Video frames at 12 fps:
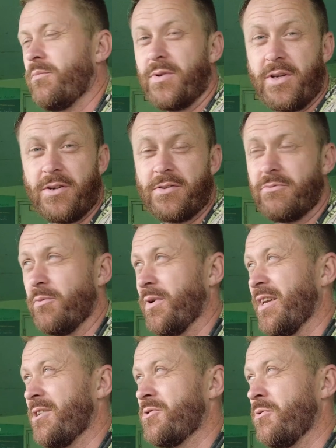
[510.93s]
because from
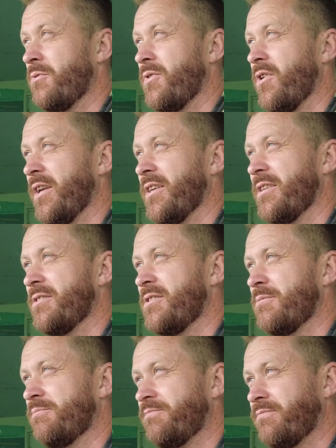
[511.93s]
initial findings